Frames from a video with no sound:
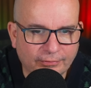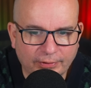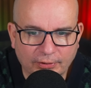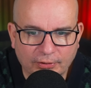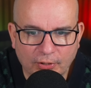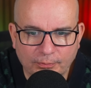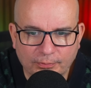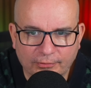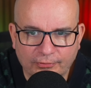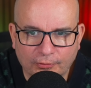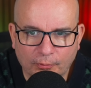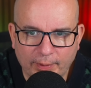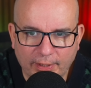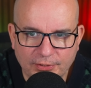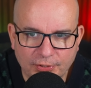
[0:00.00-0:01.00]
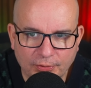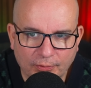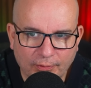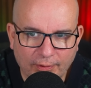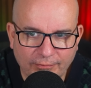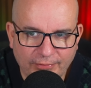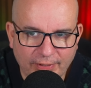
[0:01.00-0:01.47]
the Cupra
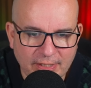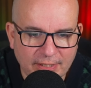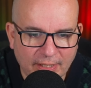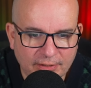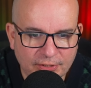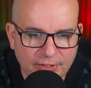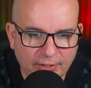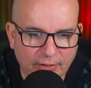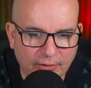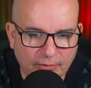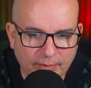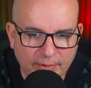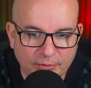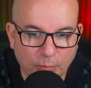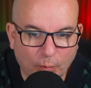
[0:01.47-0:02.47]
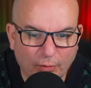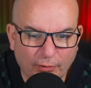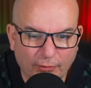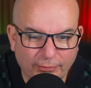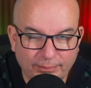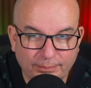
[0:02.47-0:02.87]
Formentor, and VZ2 is one off